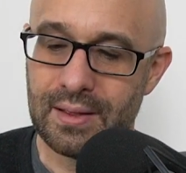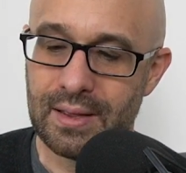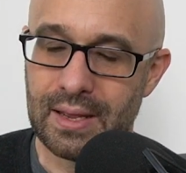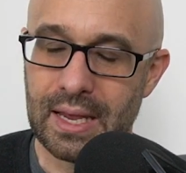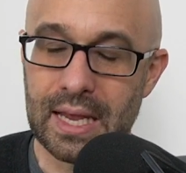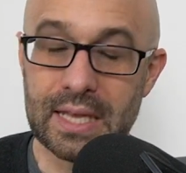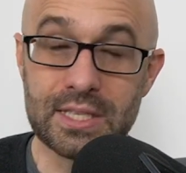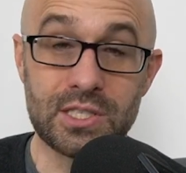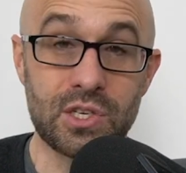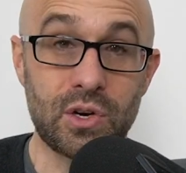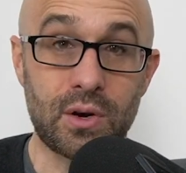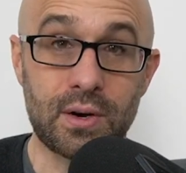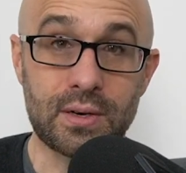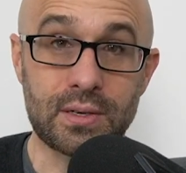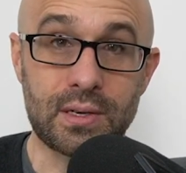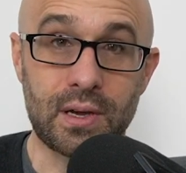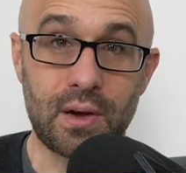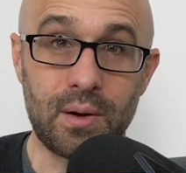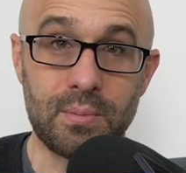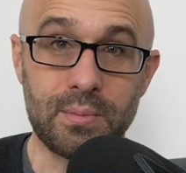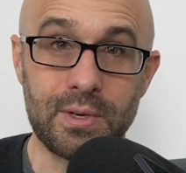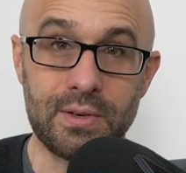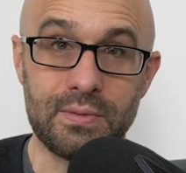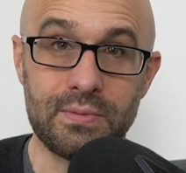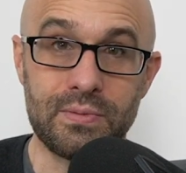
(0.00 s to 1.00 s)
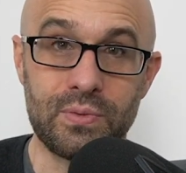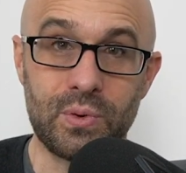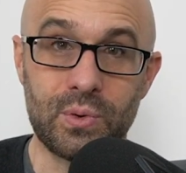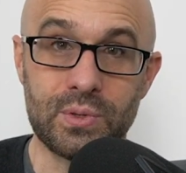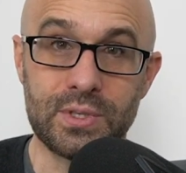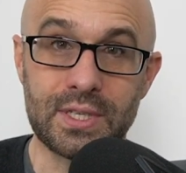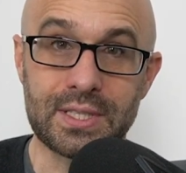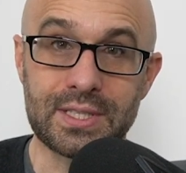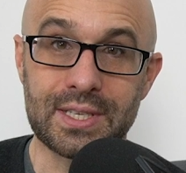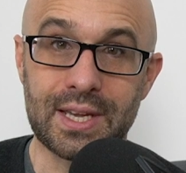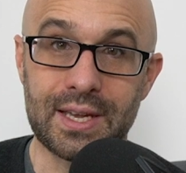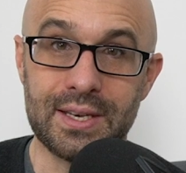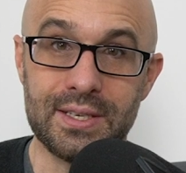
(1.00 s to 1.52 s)
It's not uncommon for
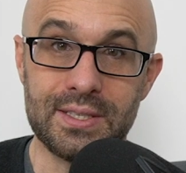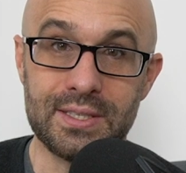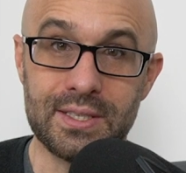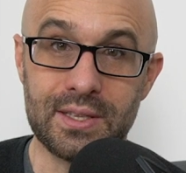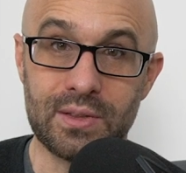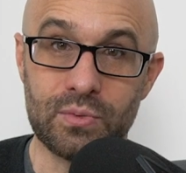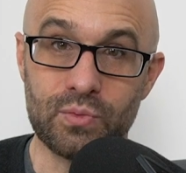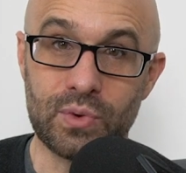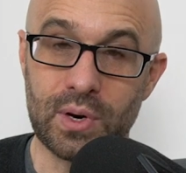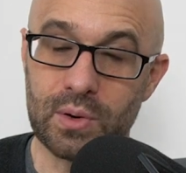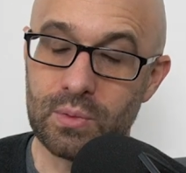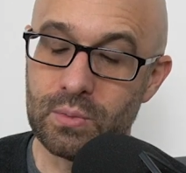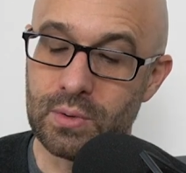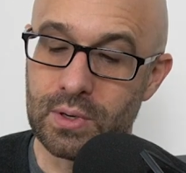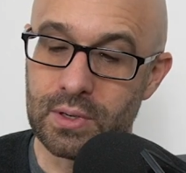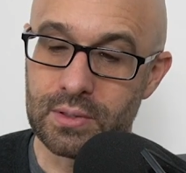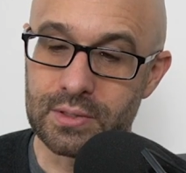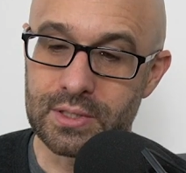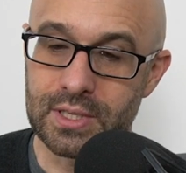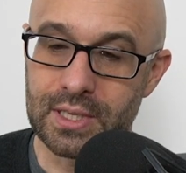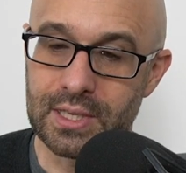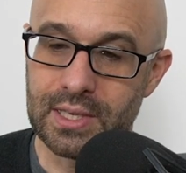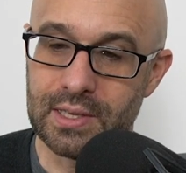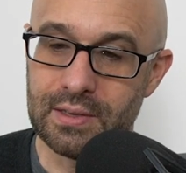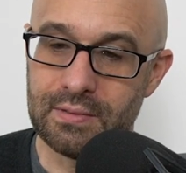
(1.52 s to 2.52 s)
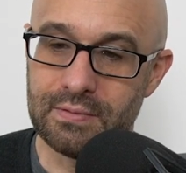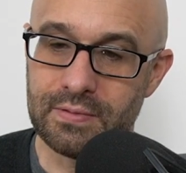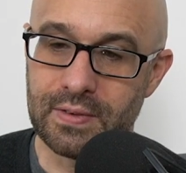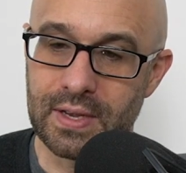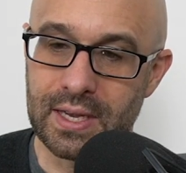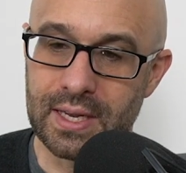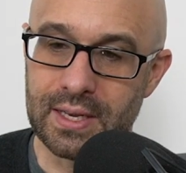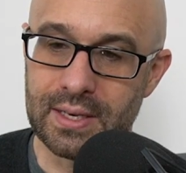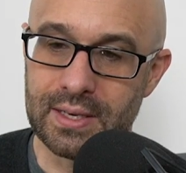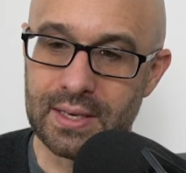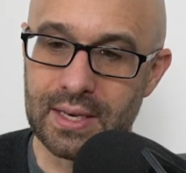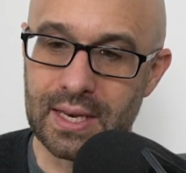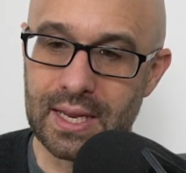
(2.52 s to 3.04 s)
dictators in the real world to live
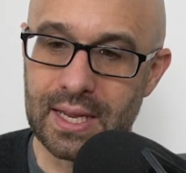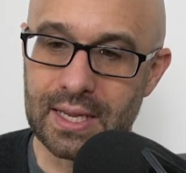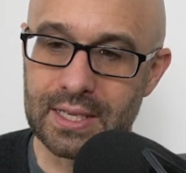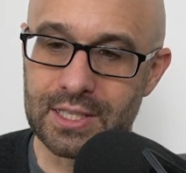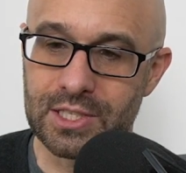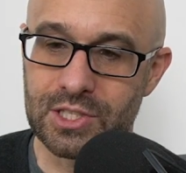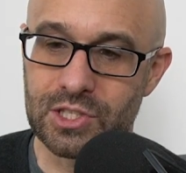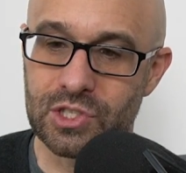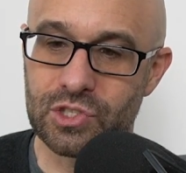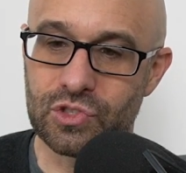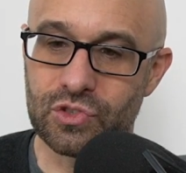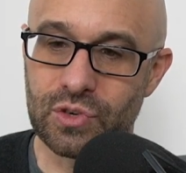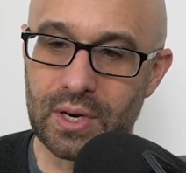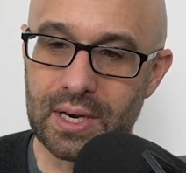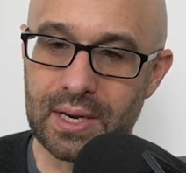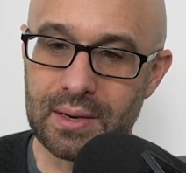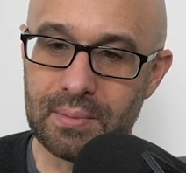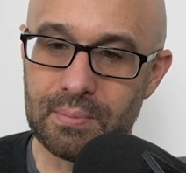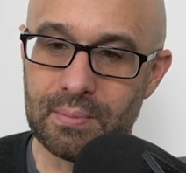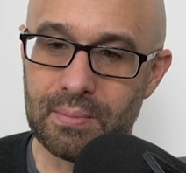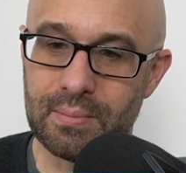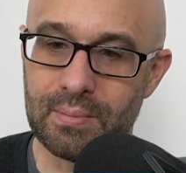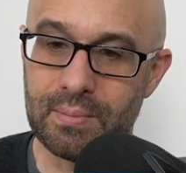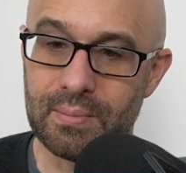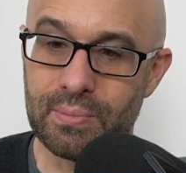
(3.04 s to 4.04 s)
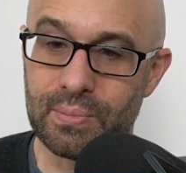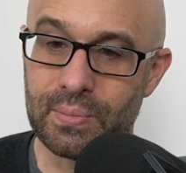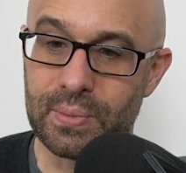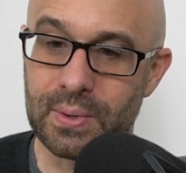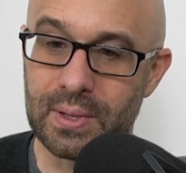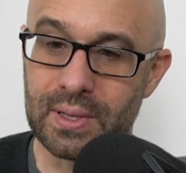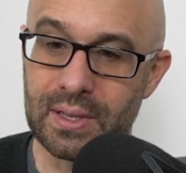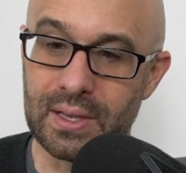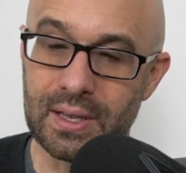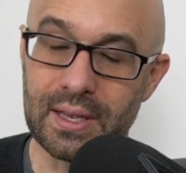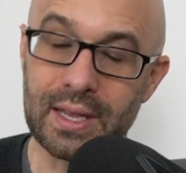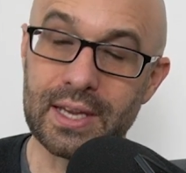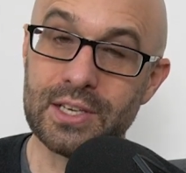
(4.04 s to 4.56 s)
in extreme
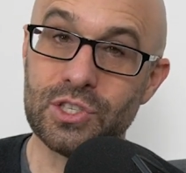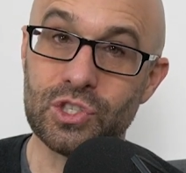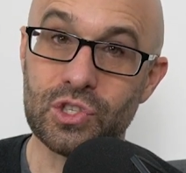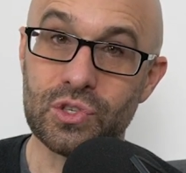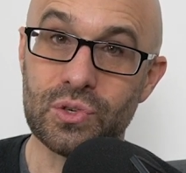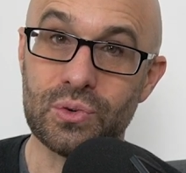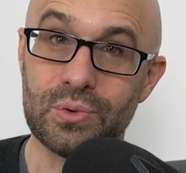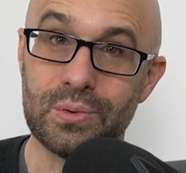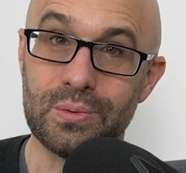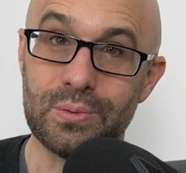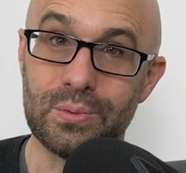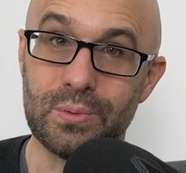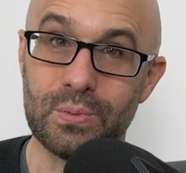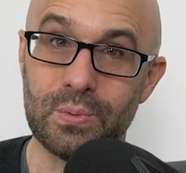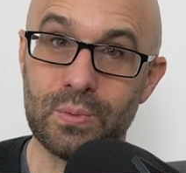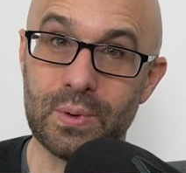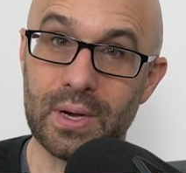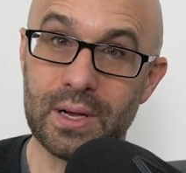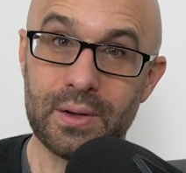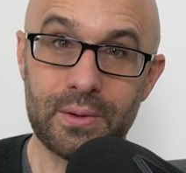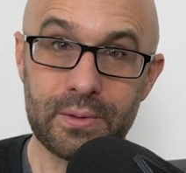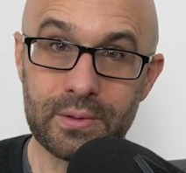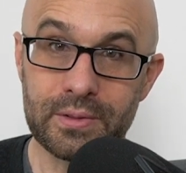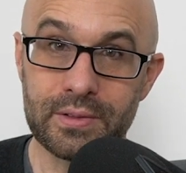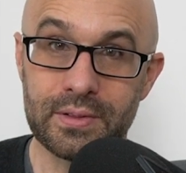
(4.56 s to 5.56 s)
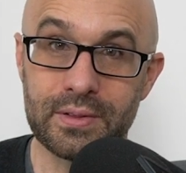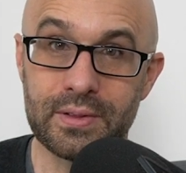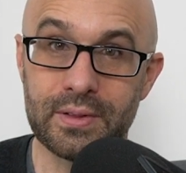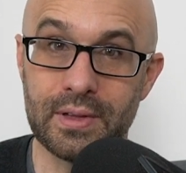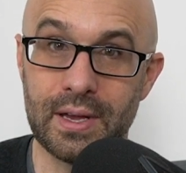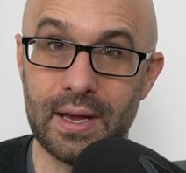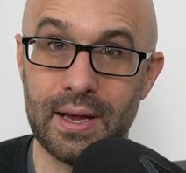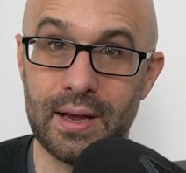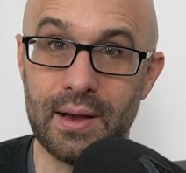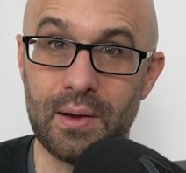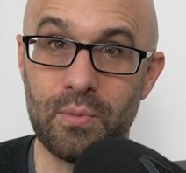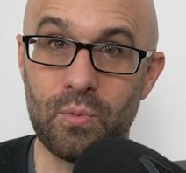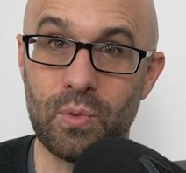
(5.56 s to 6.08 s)
palatial wealth
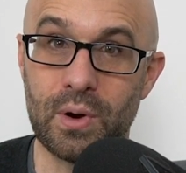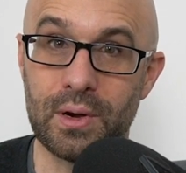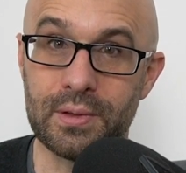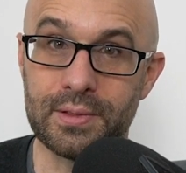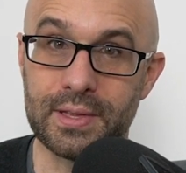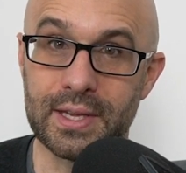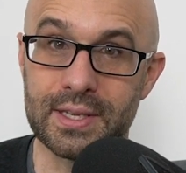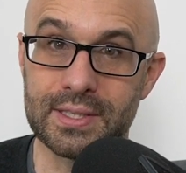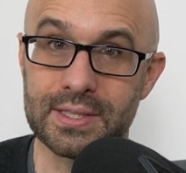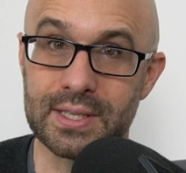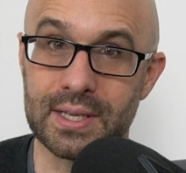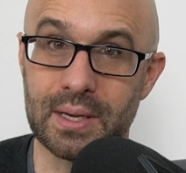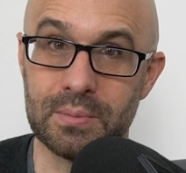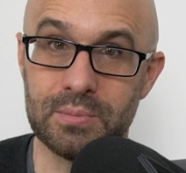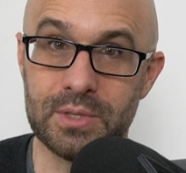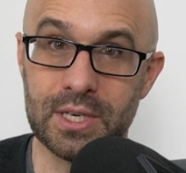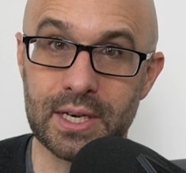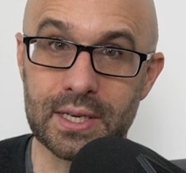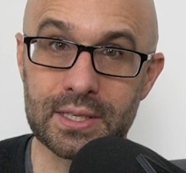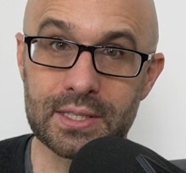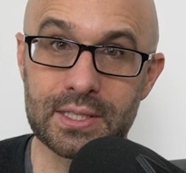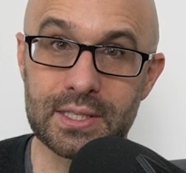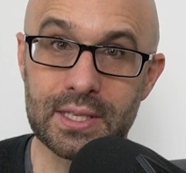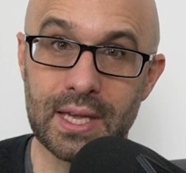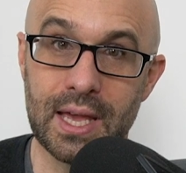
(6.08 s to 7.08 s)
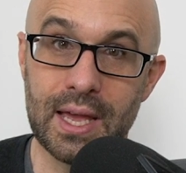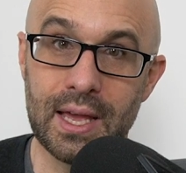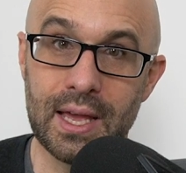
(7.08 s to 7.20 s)
while their subjects